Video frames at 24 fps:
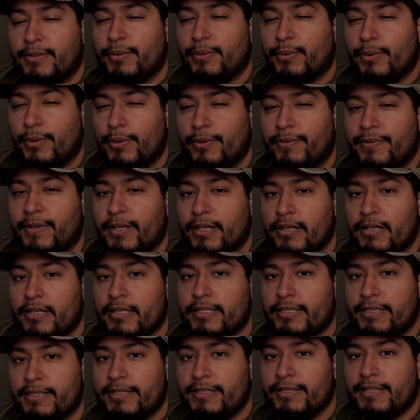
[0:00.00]

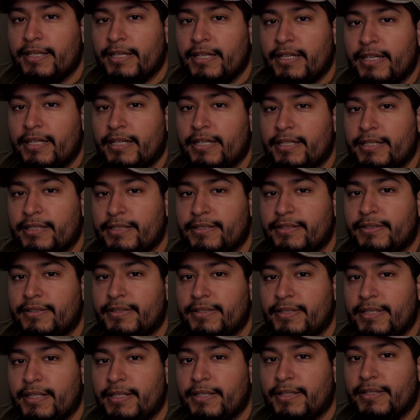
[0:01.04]
Coronavirus is
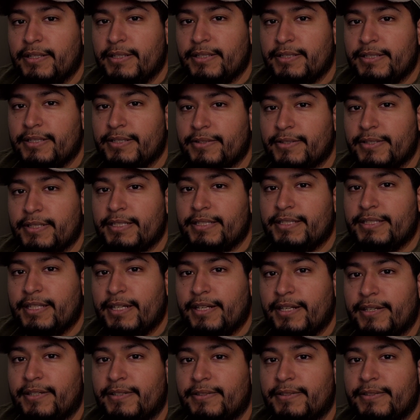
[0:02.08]
still a serious thing.